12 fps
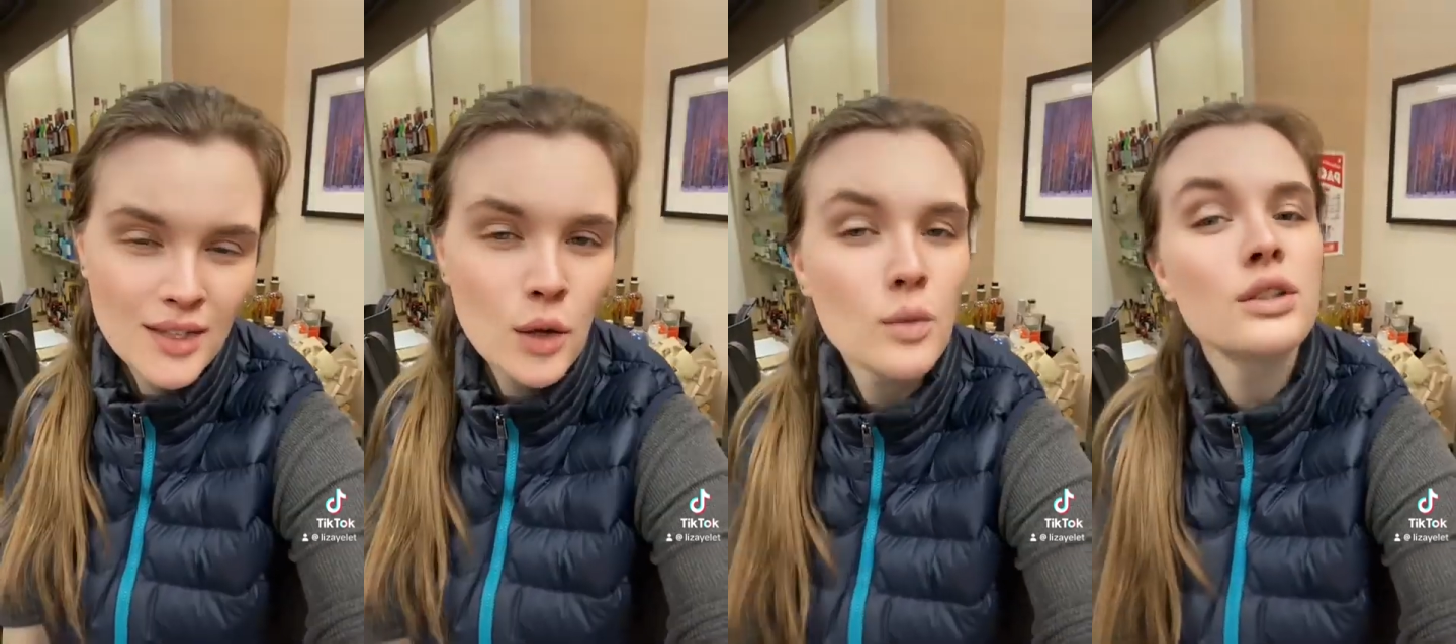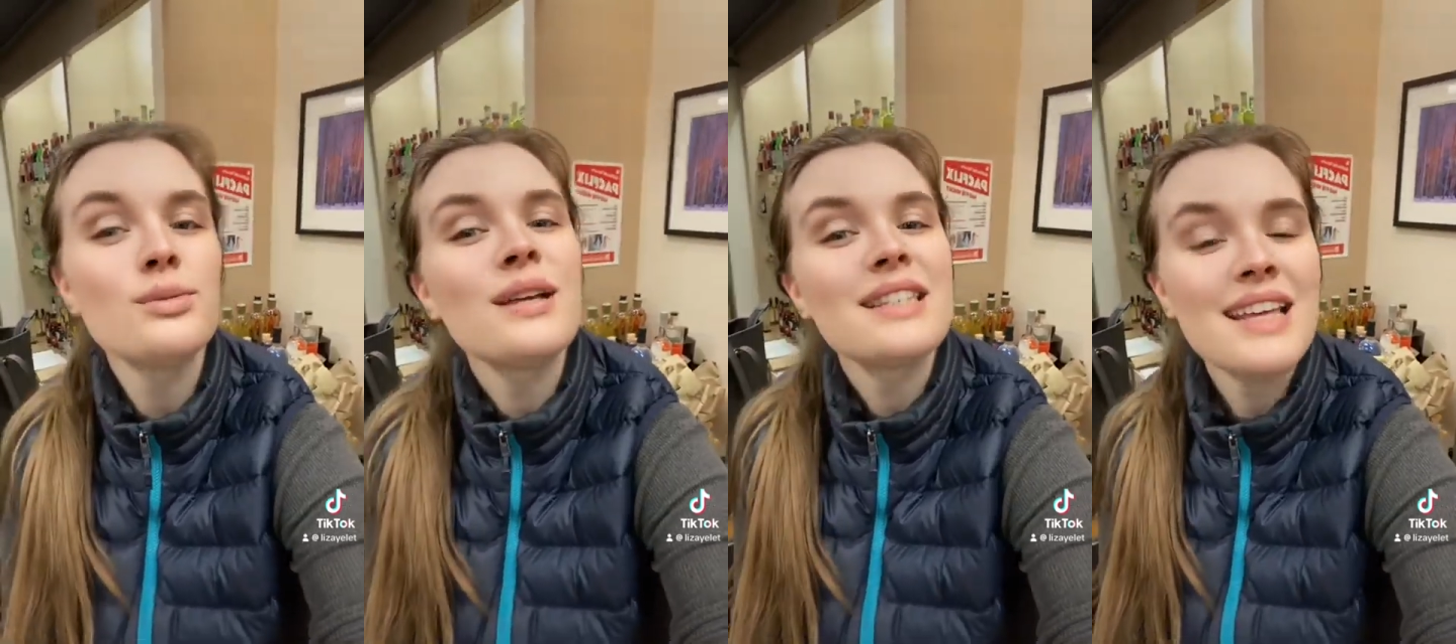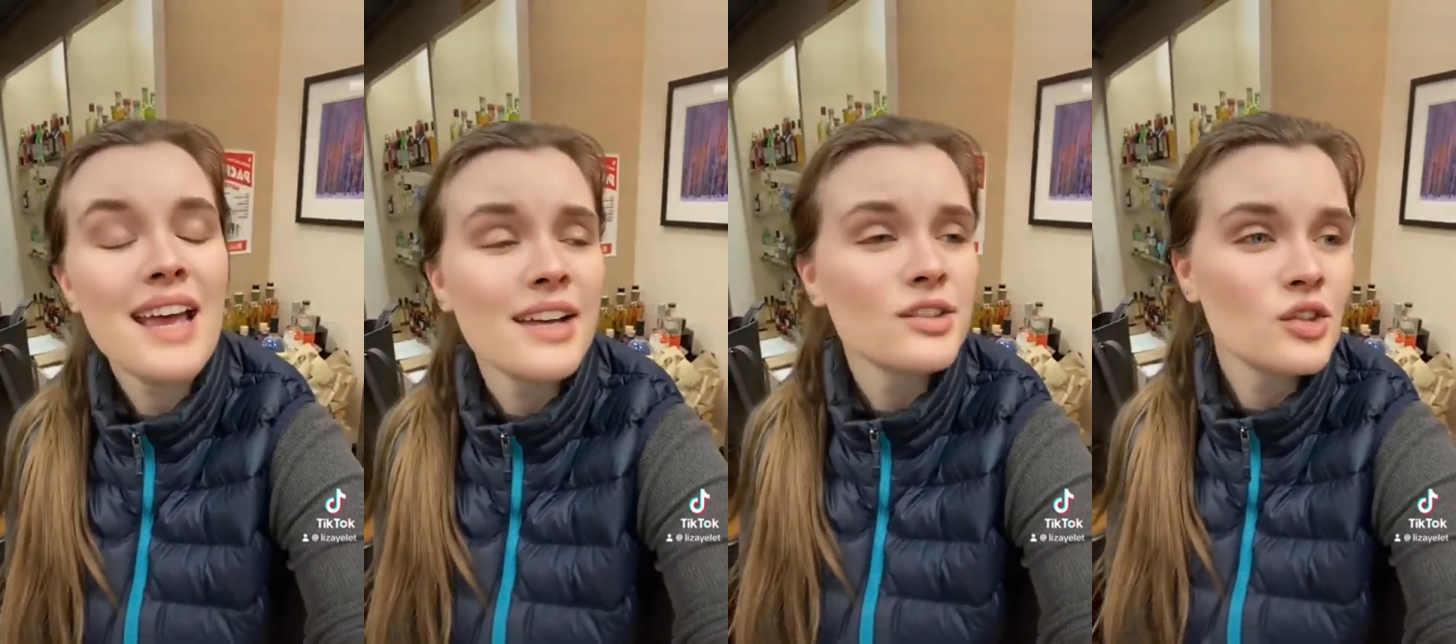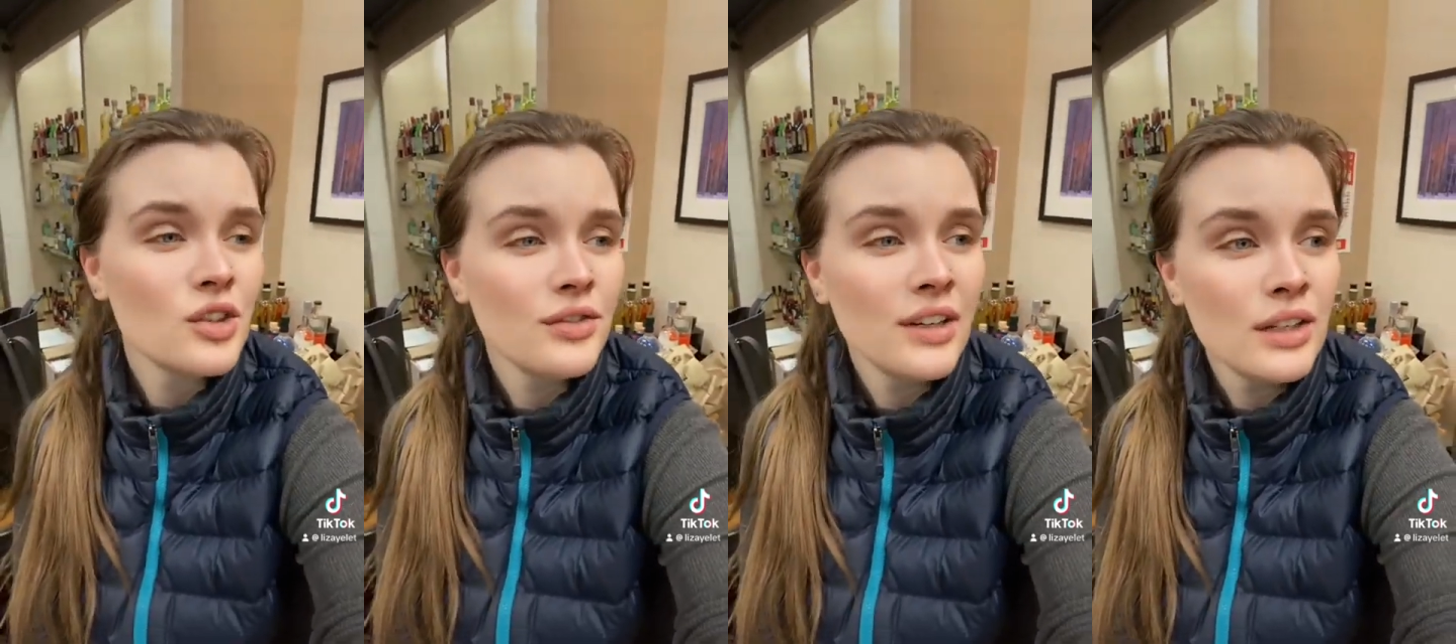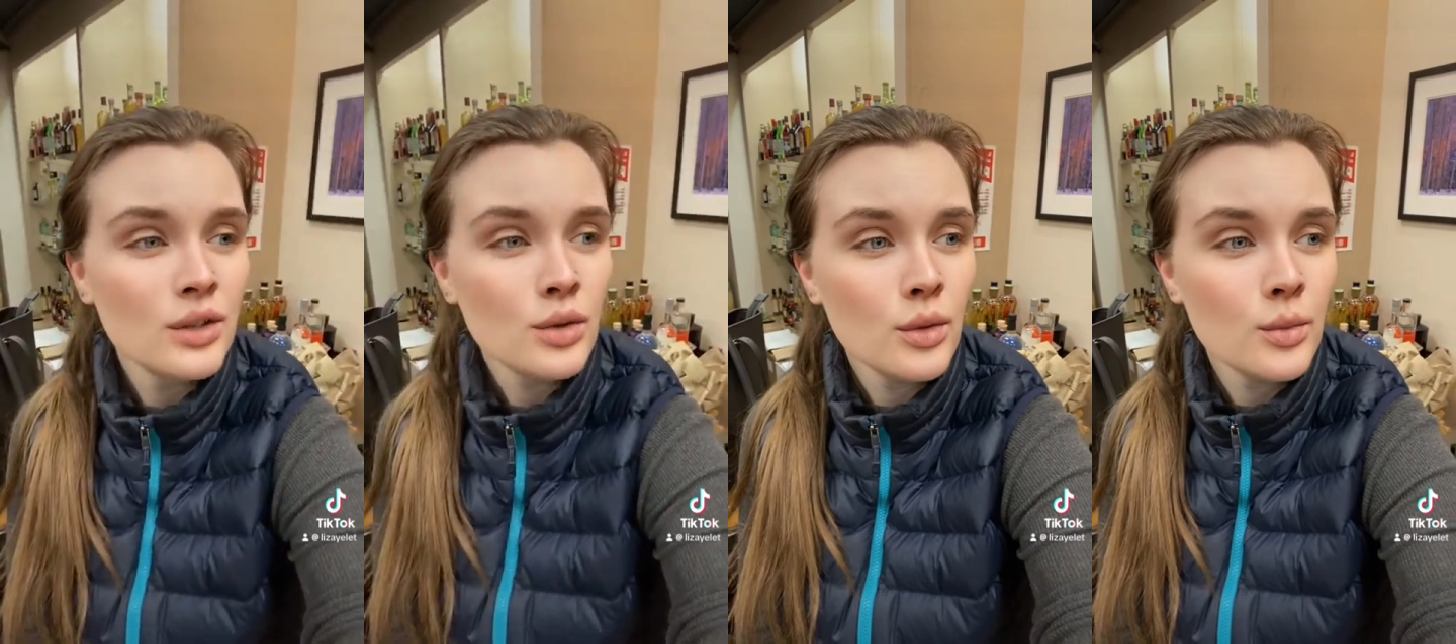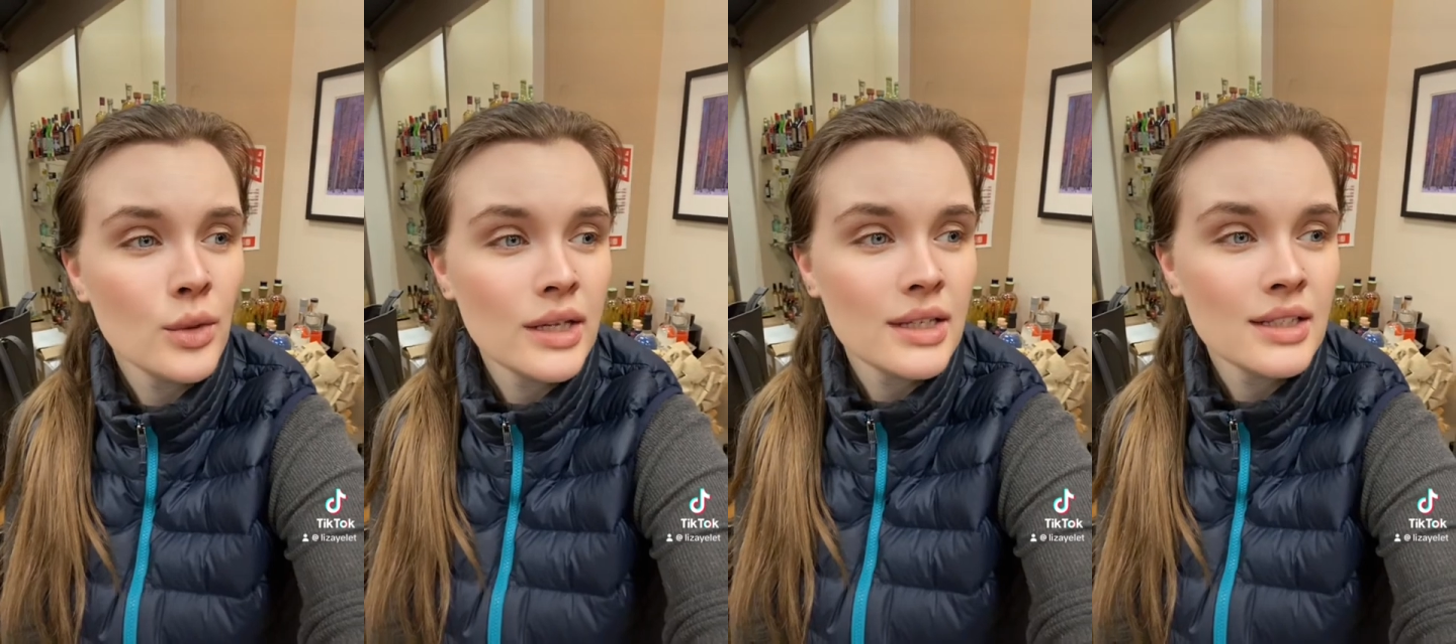which makes it extra fun
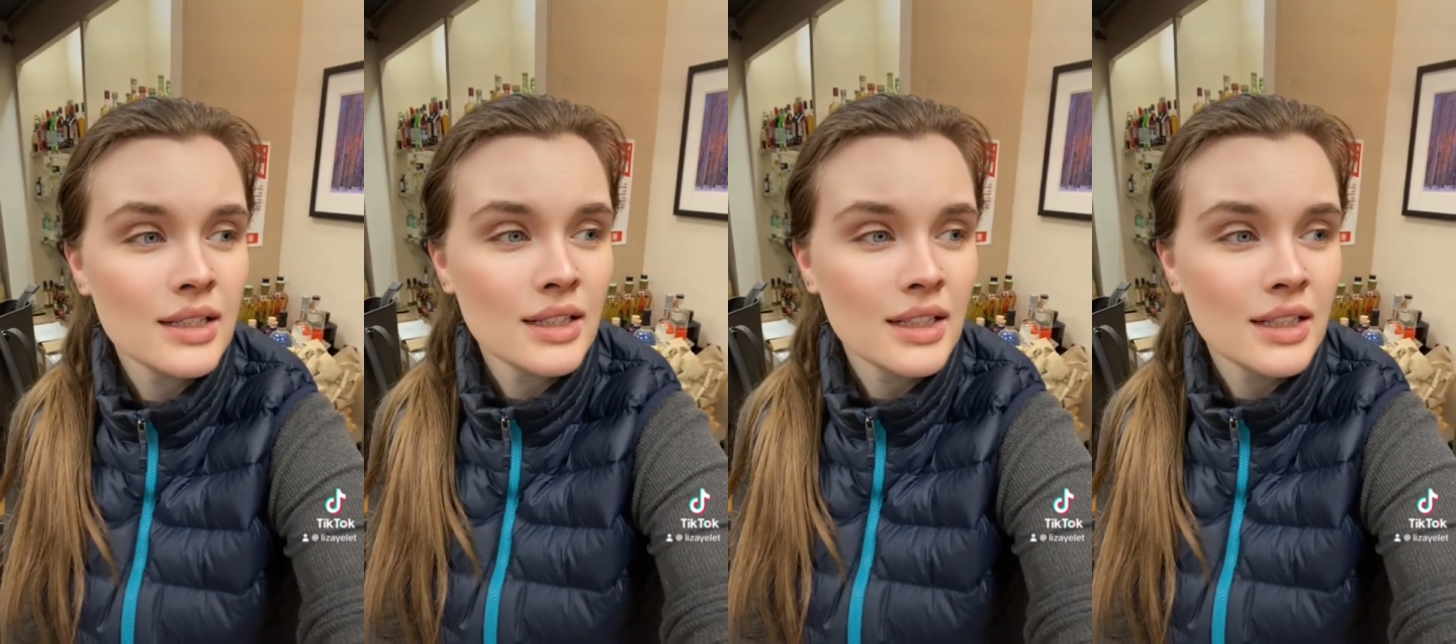when